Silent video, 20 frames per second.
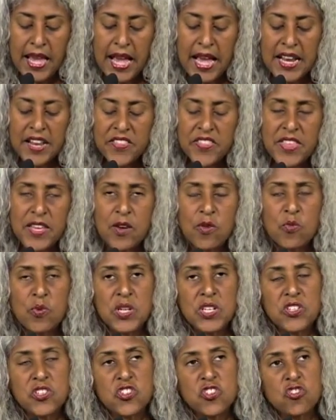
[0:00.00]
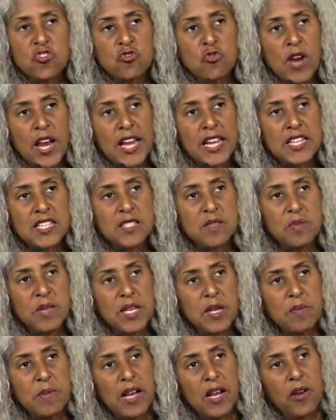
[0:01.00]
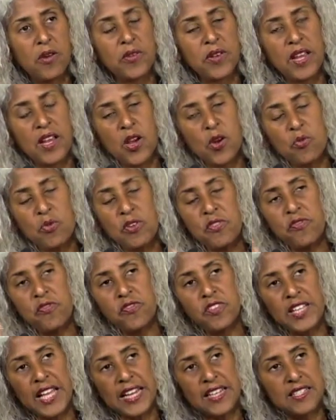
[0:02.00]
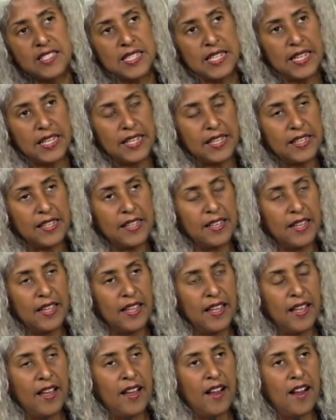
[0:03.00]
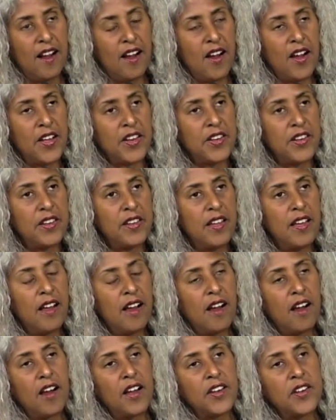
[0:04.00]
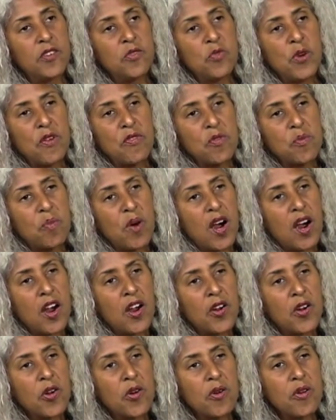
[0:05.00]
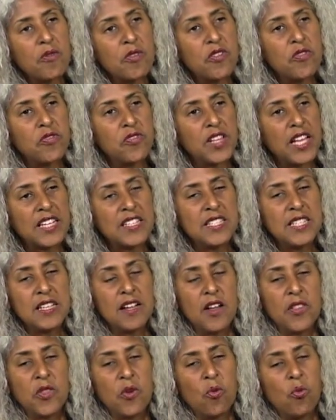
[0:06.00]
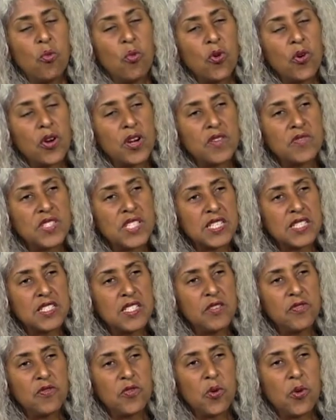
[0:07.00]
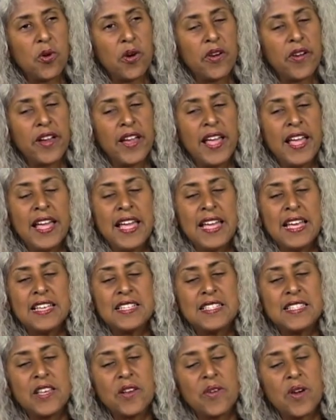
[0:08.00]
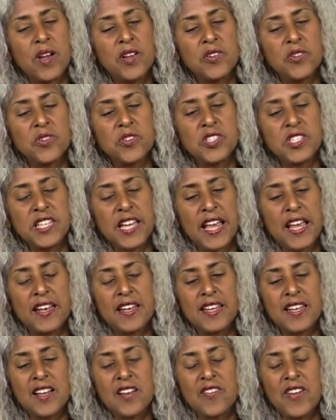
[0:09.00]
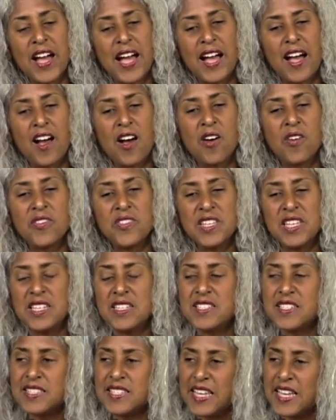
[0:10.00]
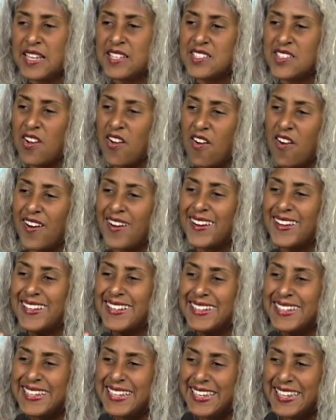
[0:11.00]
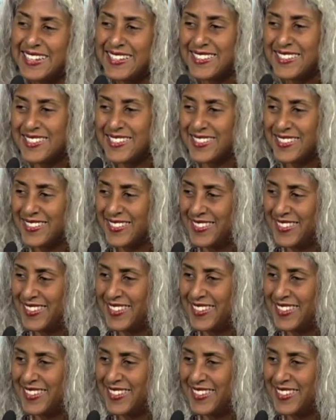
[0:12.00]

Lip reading: And I think what strikes me about reflecting on Reverend Parker and reflecting on the work of 64 is their understanding of how these things are linked.